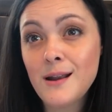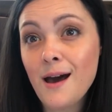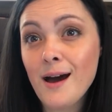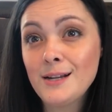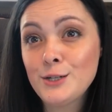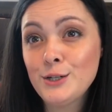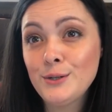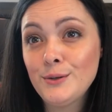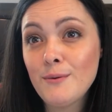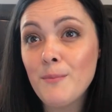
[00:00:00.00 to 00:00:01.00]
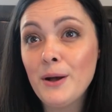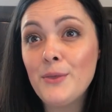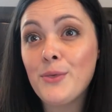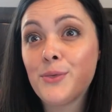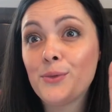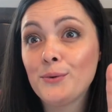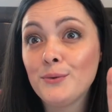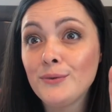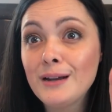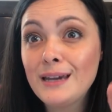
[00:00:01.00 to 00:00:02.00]
not two, but
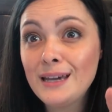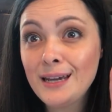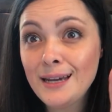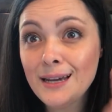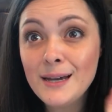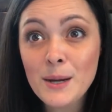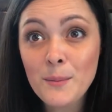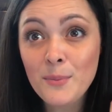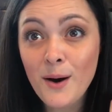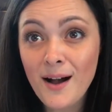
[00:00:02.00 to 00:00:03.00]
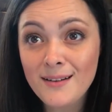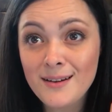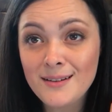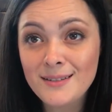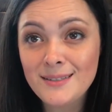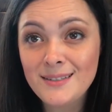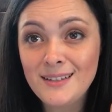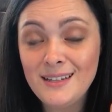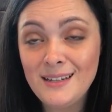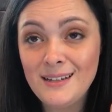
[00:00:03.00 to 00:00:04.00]
three products
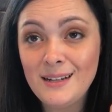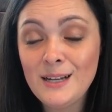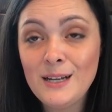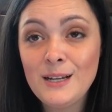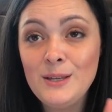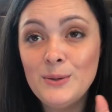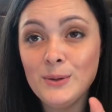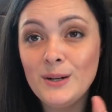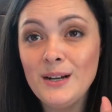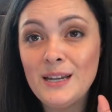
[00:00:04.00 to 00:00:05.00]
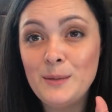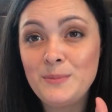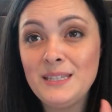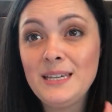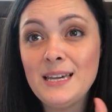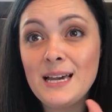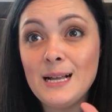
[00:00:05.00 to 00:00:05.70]
in your Ipsy